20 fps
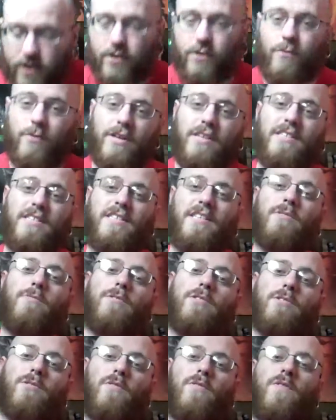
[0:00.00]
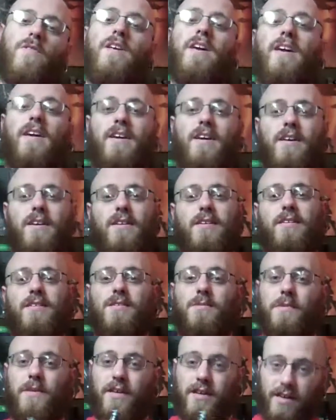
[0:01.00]
the reason it was so thick
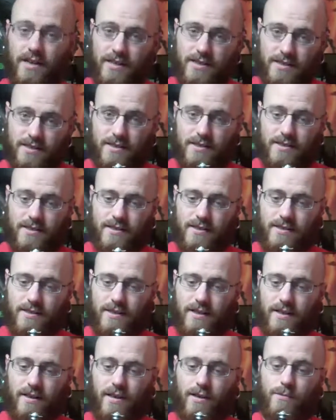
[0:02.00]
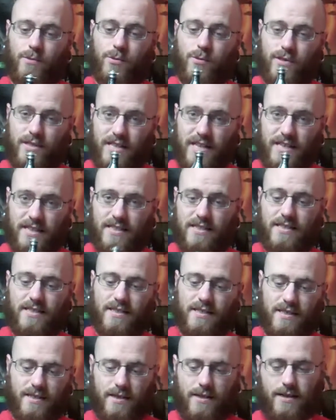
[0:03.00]
is because it comes with this.